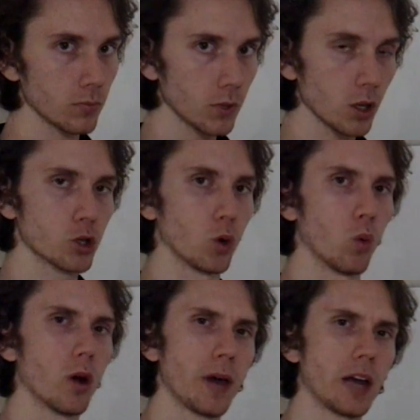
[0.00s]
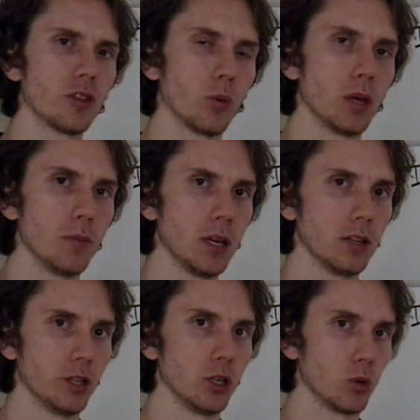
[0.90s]
So one pattern that we immediately
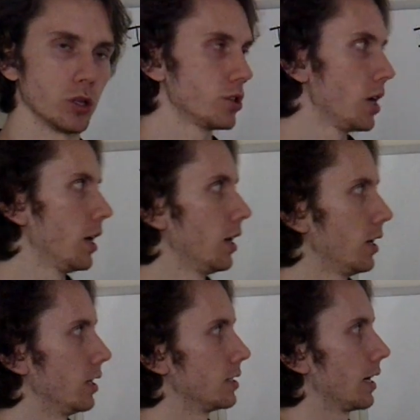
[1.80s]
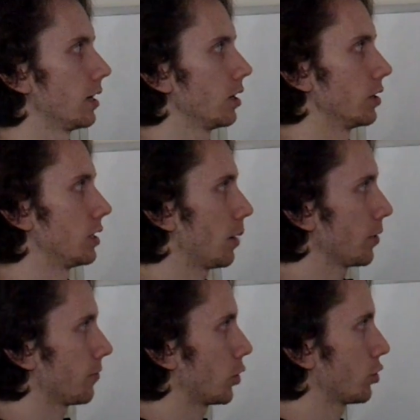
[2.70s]
notice is that the dominant
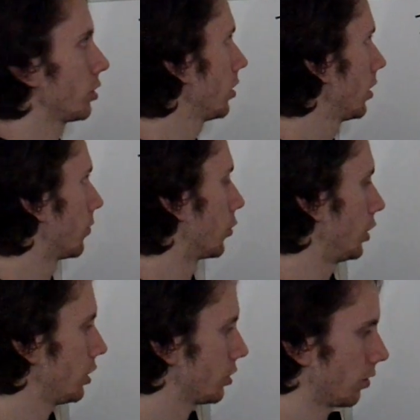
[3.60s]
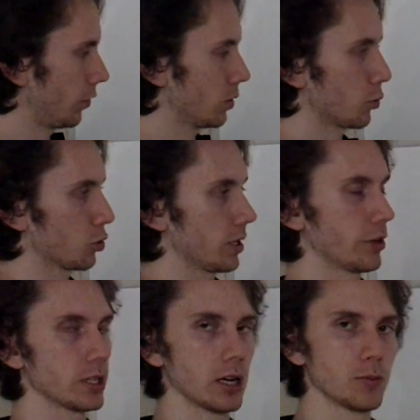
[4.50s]
function for each of these personality
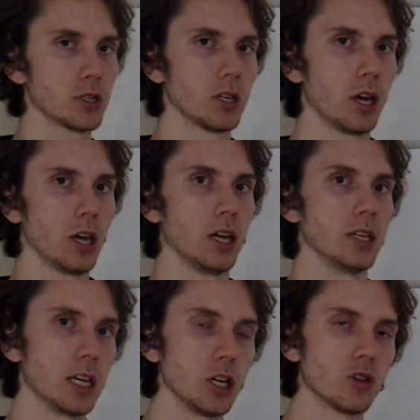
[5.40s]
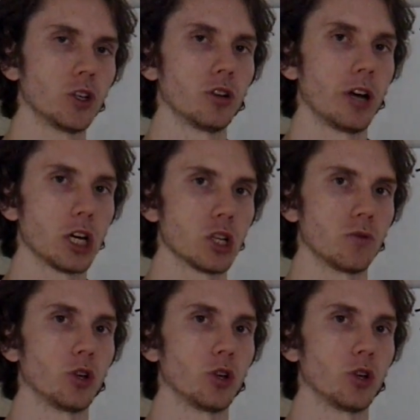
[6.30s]
types is introverted or extroverted,